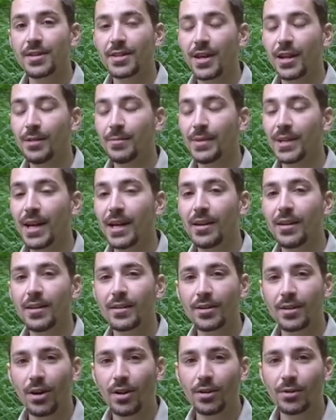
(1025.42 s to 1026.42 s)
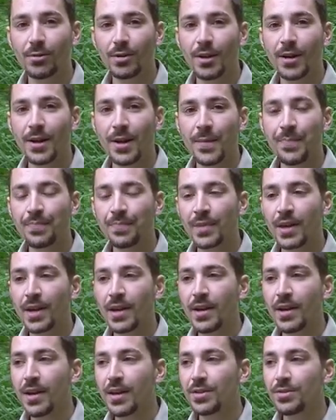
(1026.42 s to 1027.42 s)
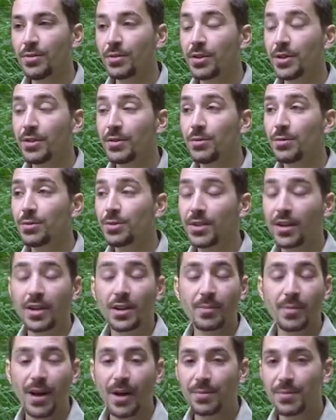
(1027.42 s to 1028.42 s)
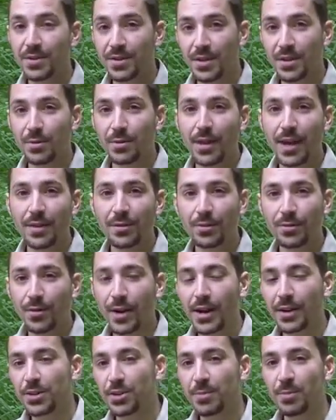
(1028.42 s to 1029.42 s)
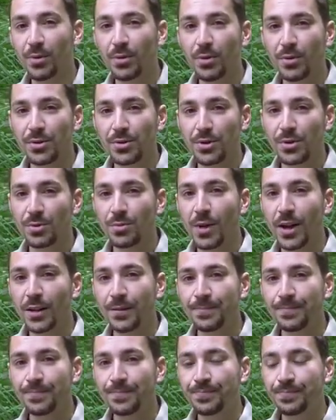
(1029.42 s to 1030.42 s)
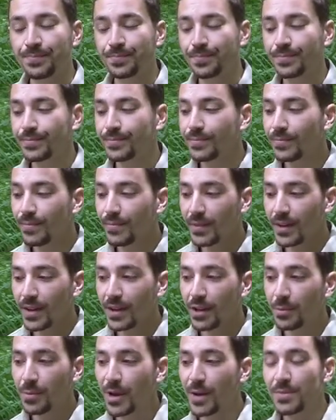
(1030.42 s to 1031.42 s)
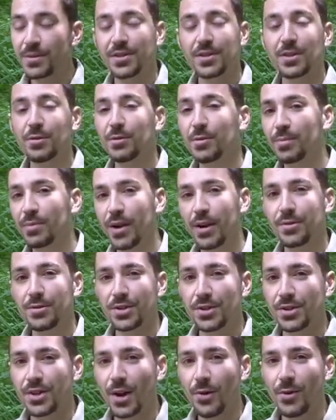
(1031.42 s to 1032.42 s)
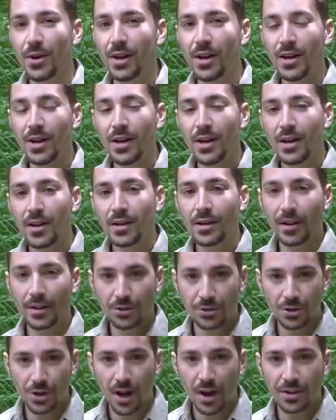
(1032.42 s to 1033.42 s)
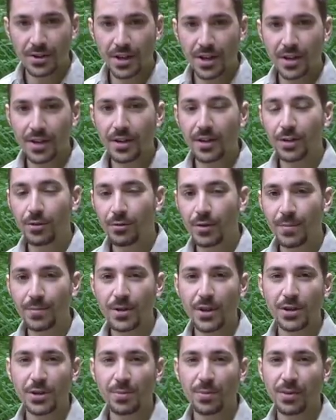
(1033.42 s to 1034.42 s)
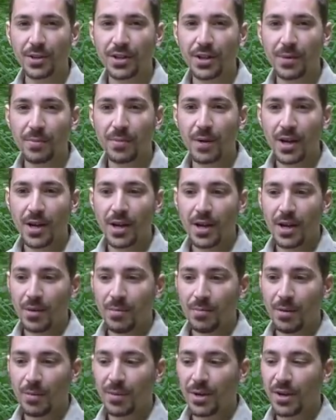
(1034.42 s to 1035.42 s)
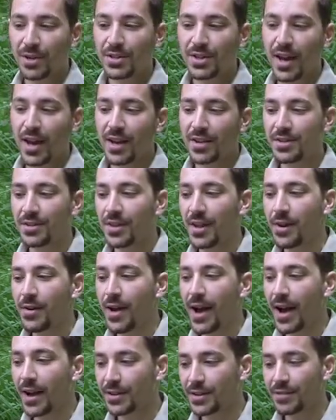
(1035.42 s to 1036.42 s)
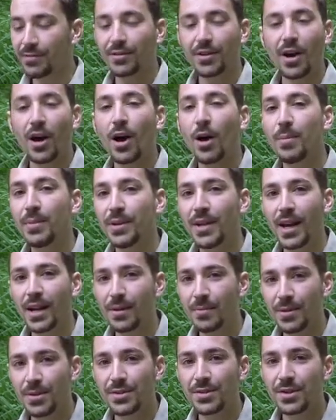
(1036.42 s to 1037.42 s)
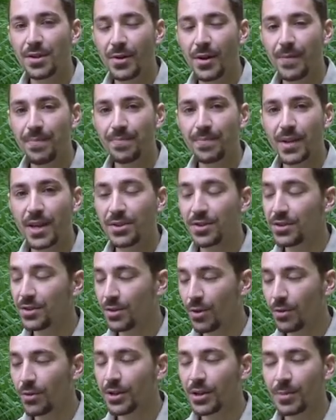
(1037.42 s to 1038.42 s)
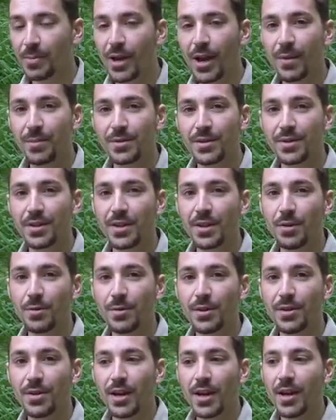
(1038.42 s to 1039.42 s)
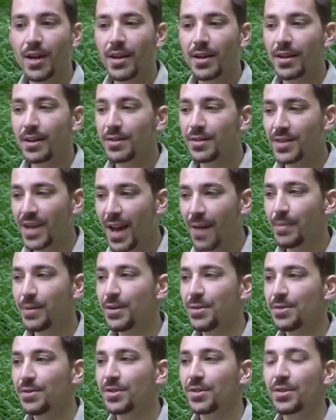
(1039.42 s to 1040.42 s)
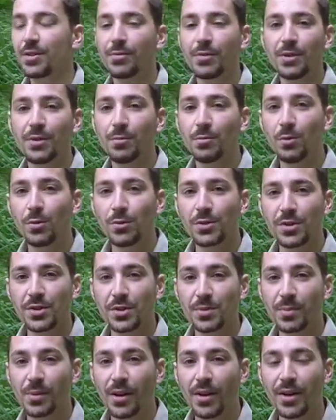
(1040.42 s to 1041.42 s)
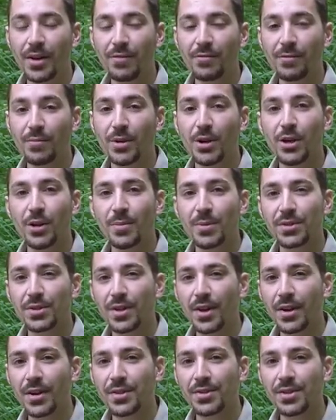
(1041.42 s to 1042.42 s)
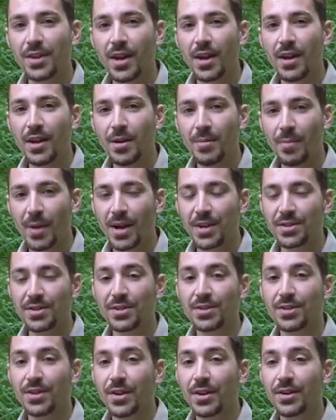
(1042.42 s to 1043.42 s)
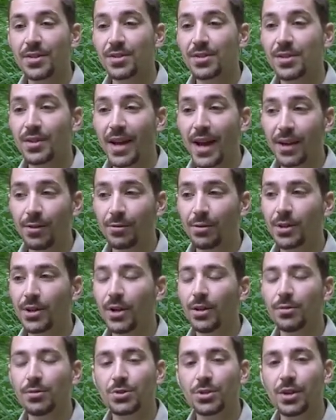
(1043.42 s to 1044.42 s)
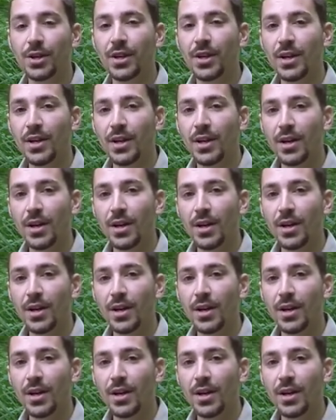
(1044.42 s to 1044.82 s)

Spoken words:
salmonella, cholera. It's also going to be able to deal with anthrax spores as well. It'll be able to deal with protozoa like Giardia and Cryptosporidium. But because it has no active carbon element to it, it's not going to be able to deal with contaminants that are in the water supply from herbicides, pesticides, agriculture,